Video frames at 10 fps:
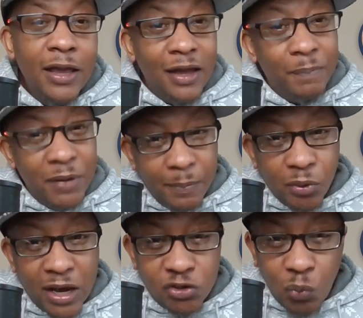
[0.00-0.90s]
and people
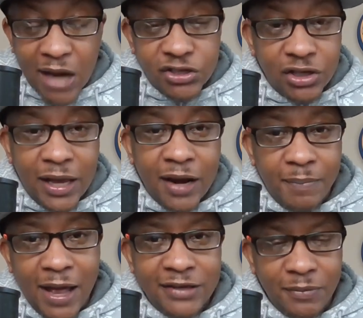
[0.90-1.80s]
that's watched a lot of
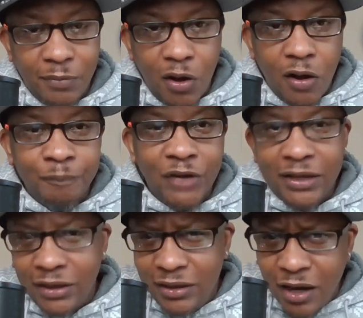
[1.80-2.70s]
basketball,
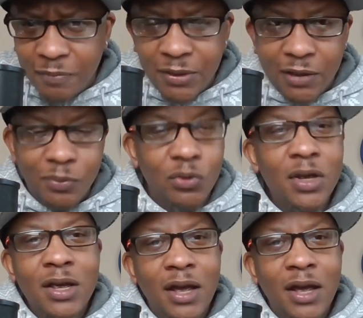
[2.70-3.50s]
not the young people,